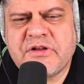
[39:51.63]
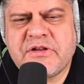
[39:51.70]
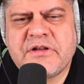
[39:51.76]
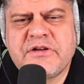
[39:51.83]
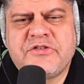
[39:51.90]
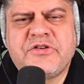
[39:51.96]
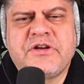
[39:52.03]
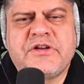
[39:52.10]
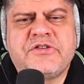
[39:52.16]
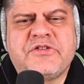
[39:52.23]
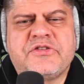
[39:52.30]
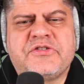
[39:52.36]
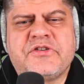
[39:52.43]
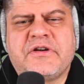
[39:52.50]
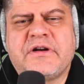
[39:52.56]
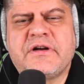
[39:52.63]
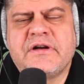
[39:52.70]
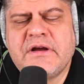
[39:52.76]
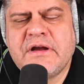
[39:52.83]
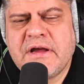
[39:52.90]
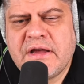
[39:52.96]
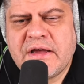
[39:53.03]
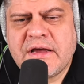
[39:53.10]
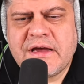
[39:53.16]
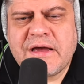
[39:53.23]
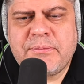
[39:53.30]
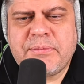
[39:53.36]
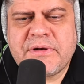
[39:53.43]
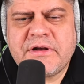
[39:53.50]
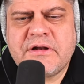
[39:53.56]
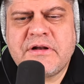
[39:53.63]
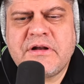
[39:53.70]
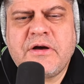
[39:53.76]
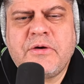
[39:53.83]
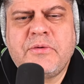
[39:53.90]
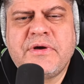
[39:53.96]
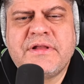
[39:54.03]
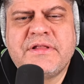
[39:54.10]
and the changes are happening now.